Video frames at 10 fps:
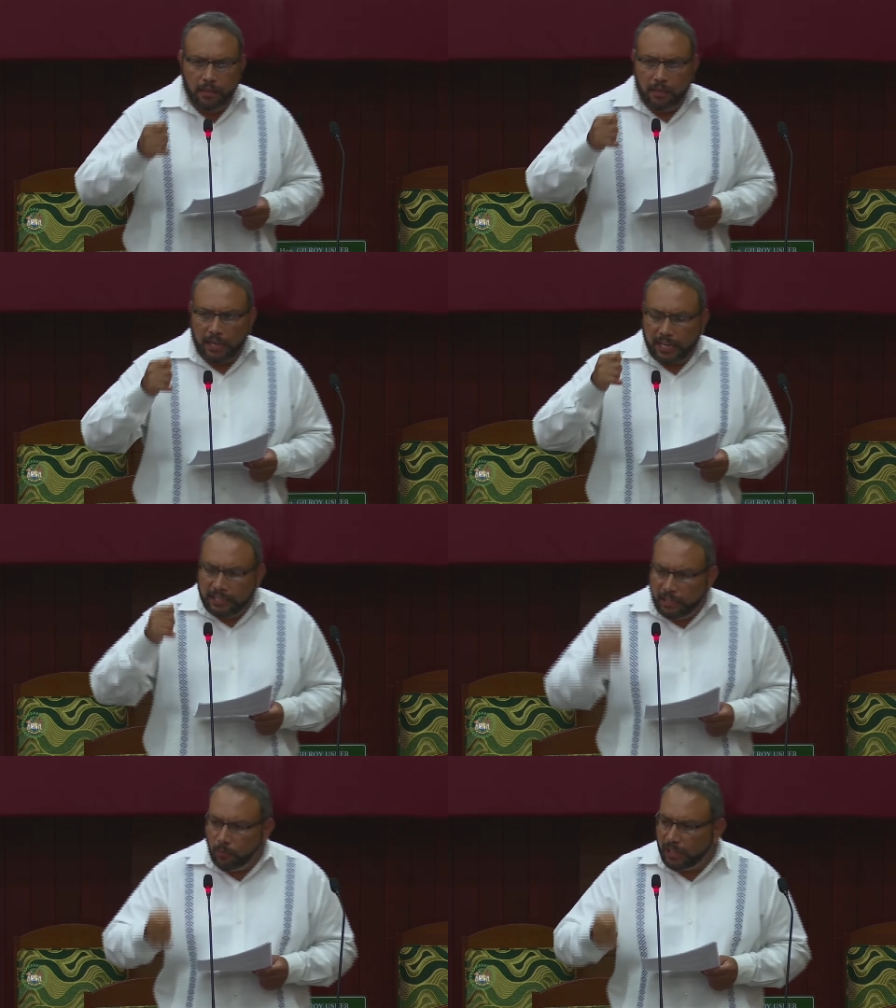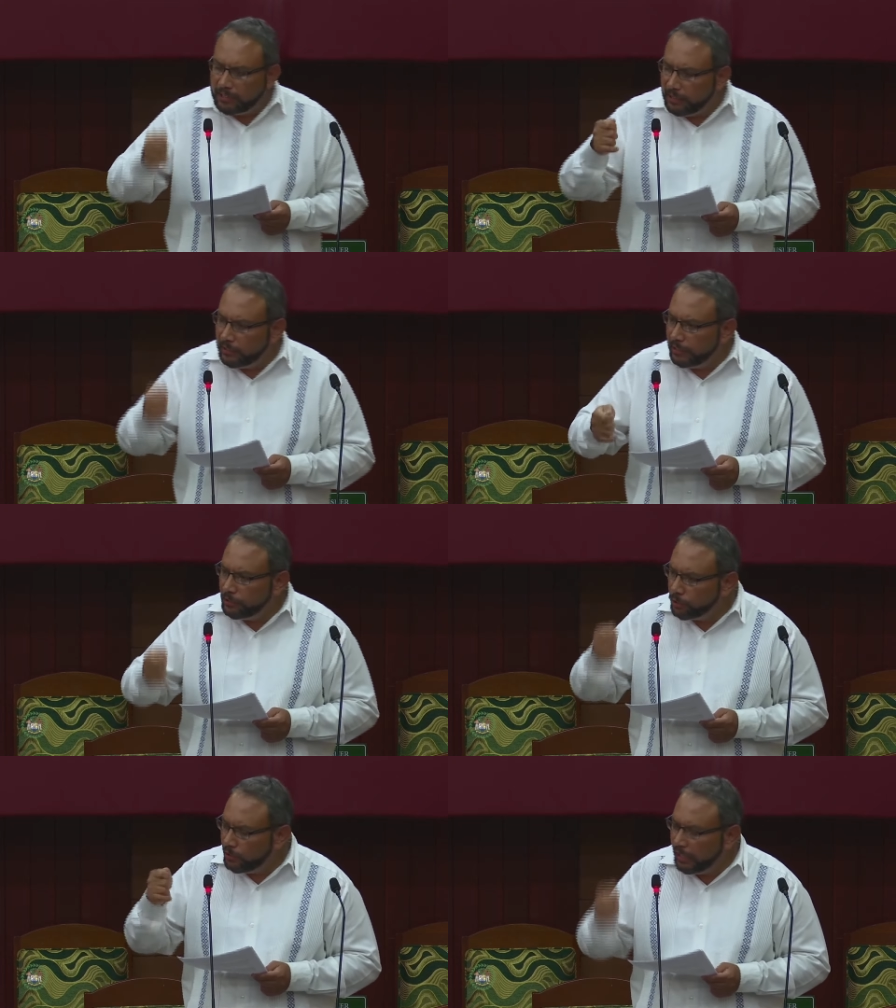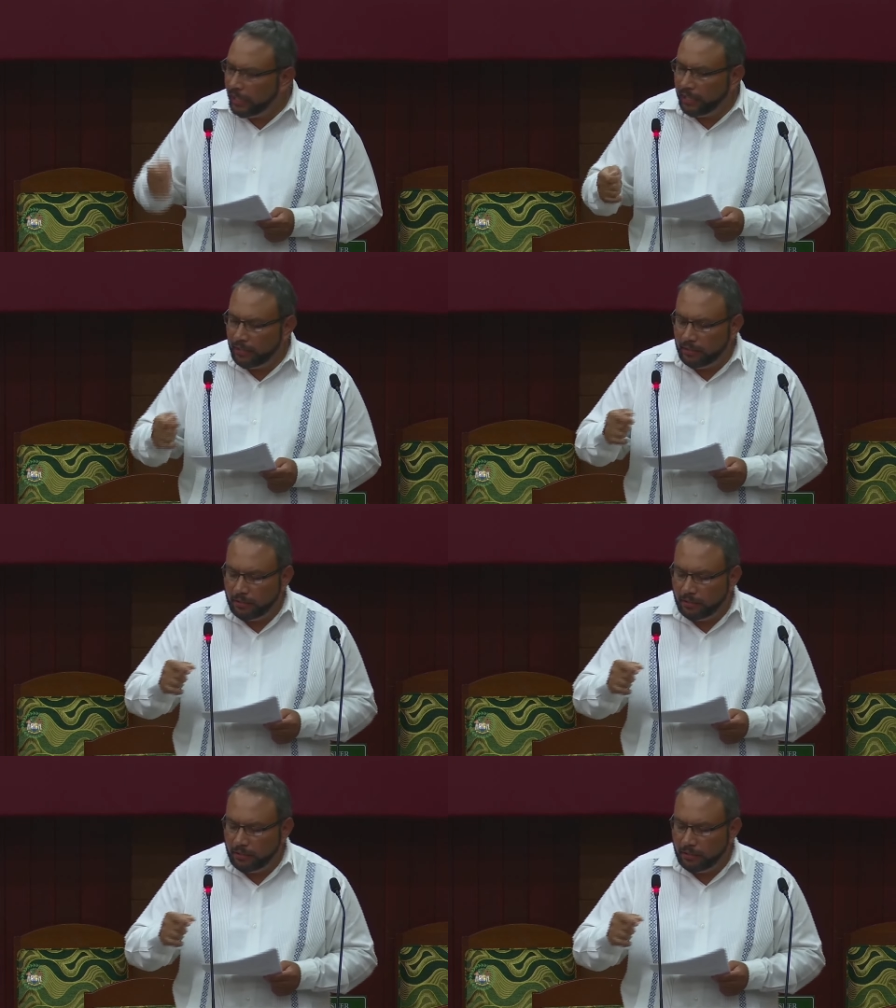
And what he did today